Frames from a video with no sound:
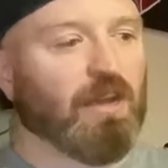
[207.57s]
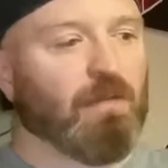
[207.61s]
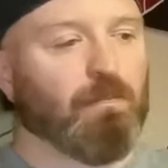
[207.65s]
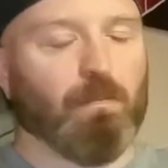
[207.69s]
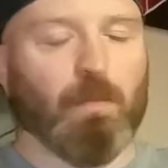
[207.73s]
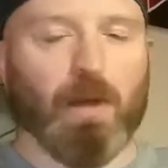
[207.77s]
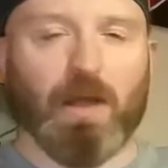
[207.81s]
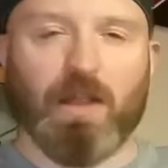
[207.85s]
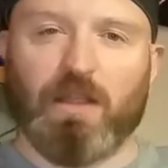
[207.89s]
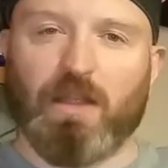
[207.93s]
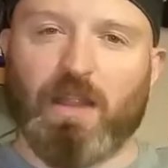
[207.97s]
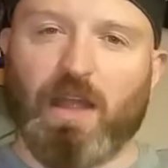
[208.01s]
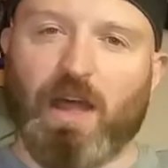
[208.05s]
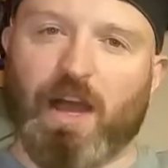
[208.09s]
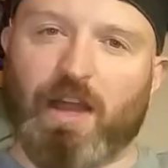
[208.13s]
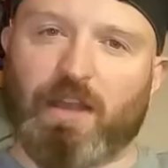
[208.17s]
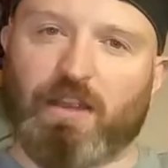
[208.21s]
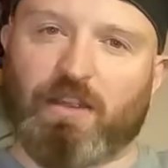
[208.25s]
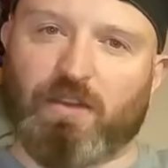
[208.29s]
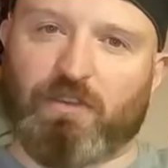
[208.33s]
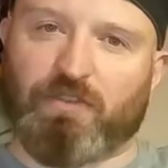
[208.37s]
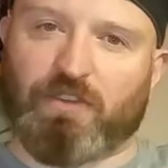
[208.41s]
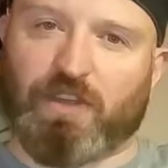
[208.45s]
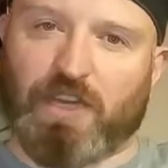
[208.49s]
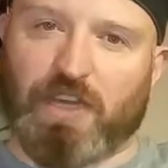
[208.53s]
my
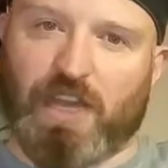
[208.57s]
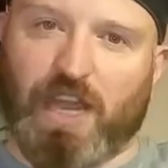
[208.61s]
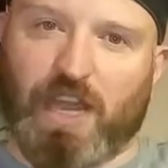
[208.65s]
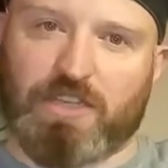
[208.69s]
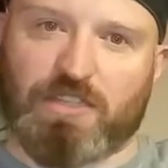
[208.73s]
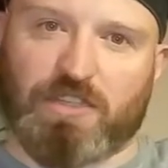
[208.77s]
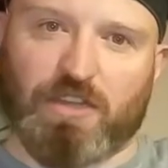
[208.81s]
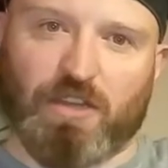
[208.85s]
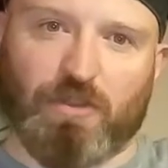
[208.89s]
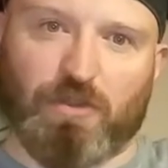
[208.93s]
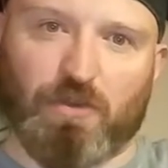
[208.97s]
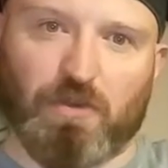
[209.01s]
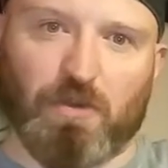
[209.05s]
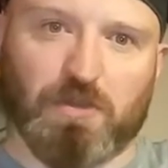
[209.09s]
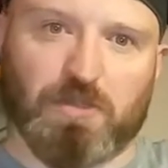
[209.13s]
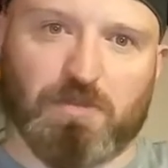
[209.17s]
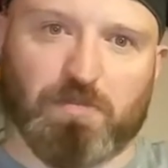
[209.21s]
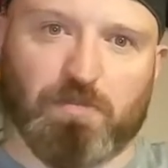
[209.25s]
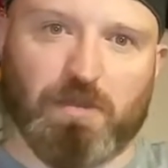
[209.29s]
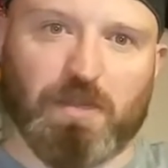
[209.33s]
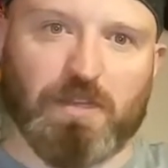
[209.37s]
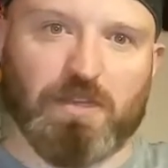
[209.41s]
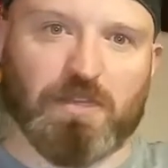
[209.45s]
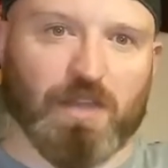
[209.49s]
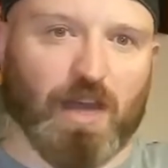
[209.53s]
lack of connection to
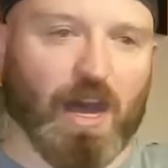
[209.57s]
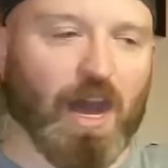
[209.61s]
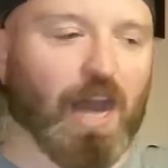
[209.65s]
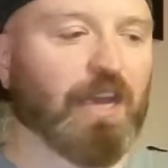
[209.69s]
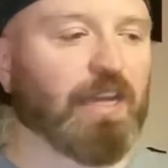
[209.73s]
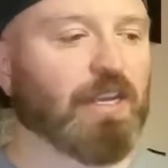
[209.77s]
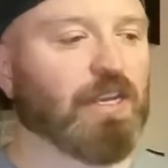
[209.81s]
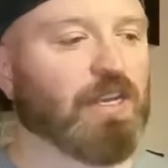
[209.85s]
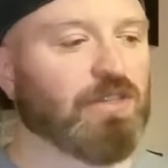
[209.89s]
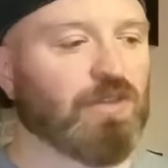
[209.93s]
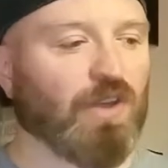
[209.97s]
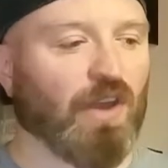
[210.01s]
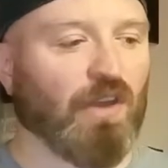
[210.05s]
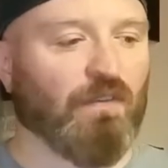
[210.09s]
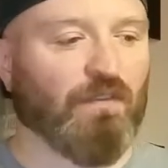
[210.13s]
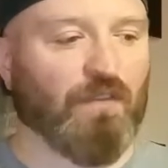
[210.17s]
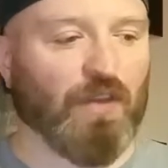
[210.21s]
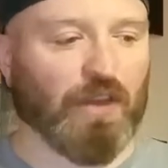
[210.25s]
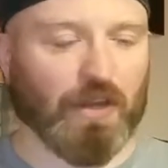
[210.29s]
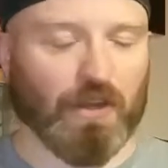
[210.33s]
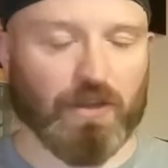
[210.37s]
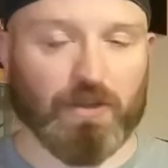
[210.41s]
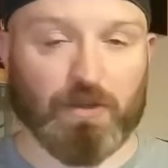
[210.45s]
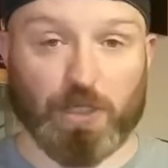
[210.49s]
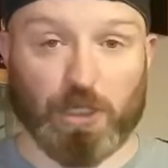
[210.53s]
those means that I can enjoy a
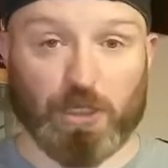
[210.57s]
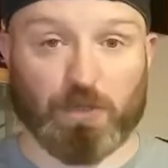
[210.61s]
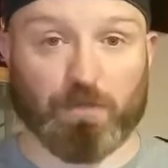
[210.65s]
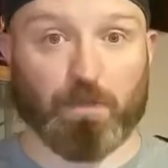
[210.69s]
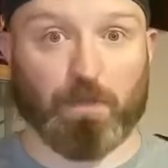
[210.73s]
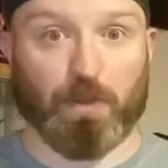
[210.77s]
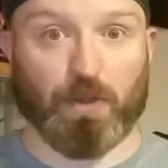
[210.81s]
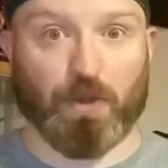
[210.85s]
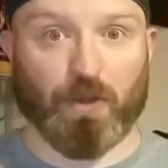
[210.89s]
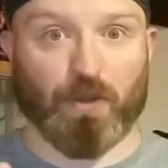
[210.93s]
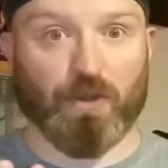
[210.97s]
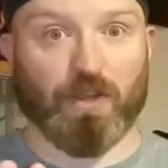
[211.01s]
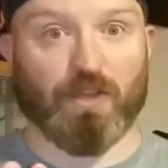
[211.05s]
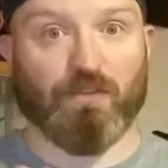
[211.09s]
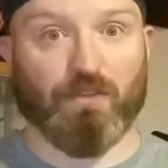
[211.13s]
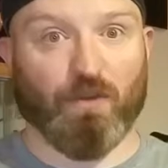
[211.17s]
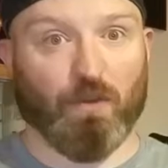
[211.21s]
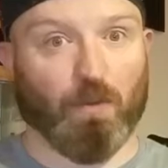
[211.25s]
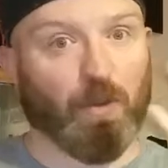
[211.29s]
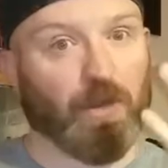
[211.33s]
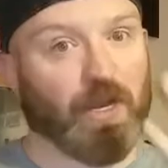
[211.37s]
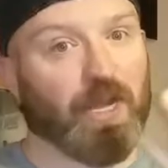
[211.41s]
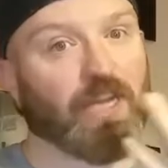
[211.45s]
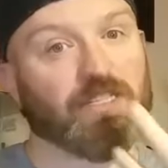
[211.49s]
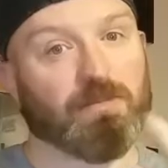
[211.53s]
figure just purely
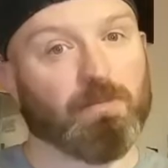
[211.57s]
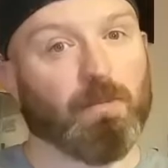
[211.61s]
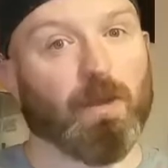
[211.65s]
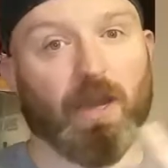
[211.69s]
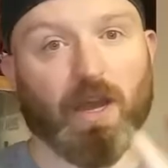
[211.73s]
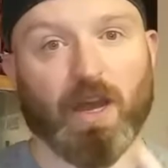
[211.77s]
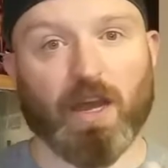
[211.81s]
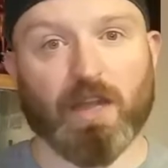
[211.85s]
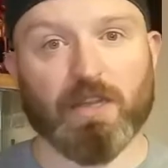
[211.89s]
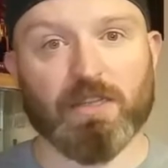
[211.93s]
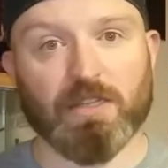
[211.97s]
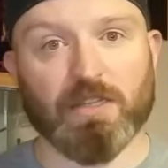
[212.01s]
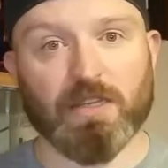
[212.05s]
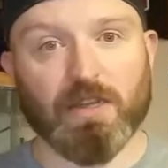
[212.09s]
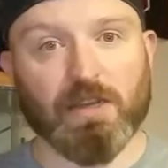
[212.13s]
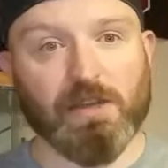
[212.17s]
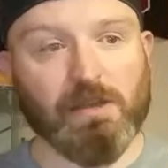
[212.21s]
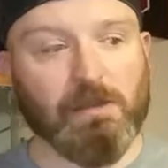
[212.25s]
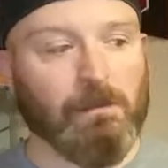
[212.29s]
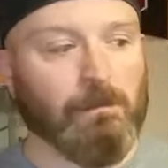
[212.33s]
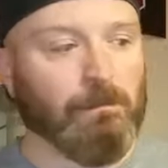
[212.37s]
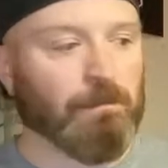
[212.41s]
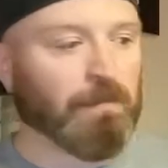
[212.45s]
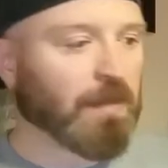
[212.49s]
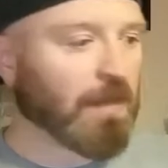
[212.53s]
for what it is in my hand.
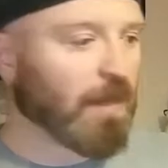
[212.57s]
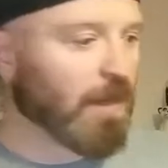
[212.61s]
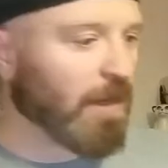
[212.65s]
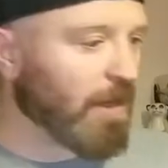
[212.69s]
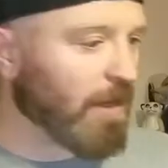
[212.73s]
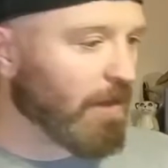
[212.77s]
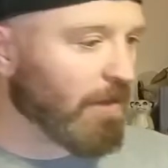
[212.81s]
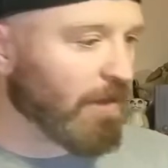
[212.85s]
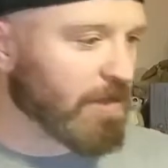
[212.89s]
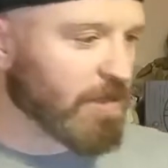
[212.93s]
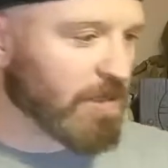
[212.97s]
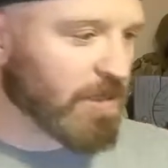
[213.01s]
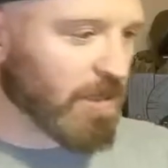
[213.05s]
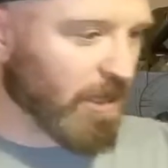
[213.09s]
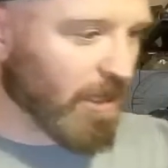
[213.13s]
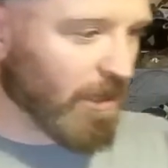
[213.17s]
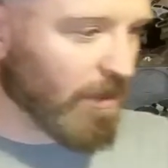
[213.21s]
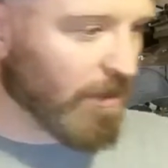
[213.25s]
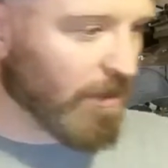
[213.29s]
Let's see,